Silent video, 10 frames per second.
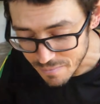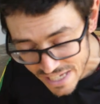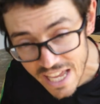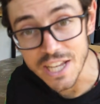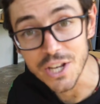from the
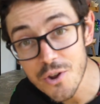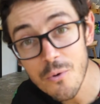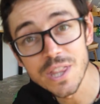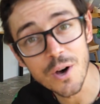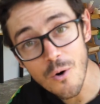beginning,
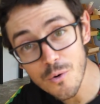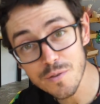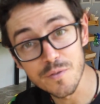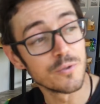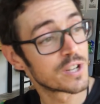knowing that
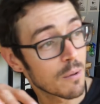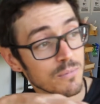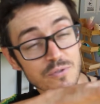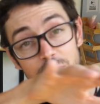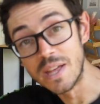all the food
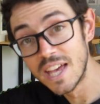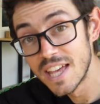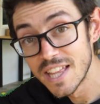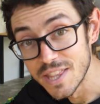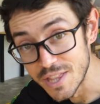comes from
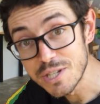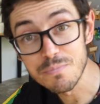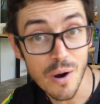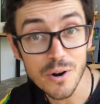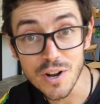
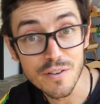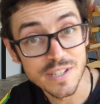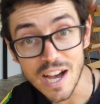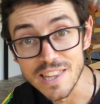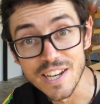this part
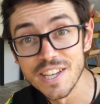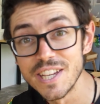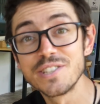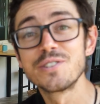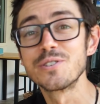of Thailand.
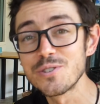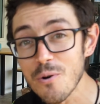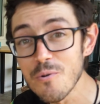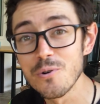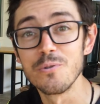It's
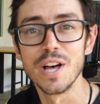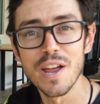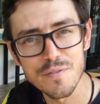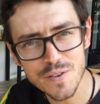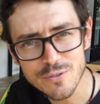just so
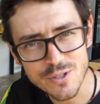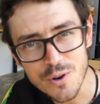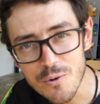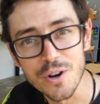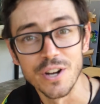cool. It
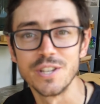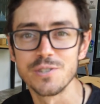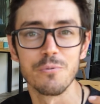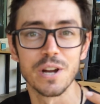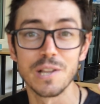feels so good.
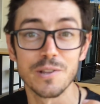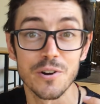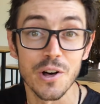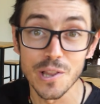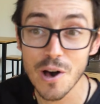So we're gonna
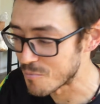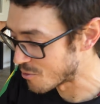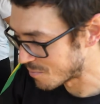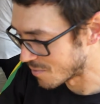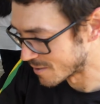learn a
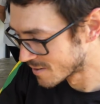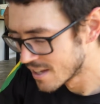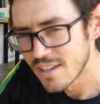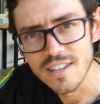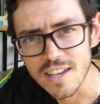lot more, but
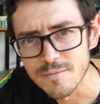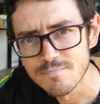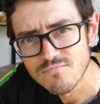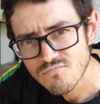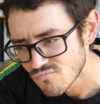yeah.
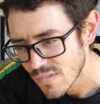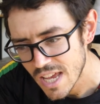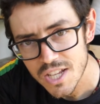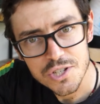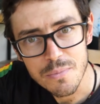
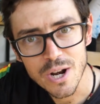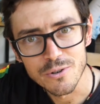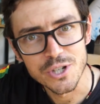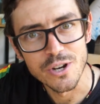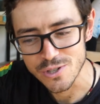
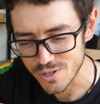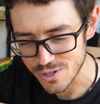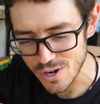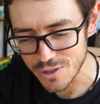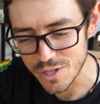Tomato cheers
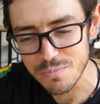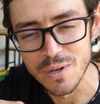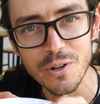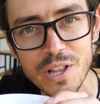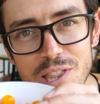to start
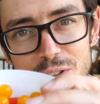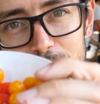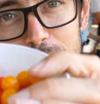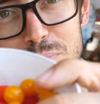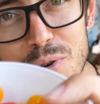this meal. Little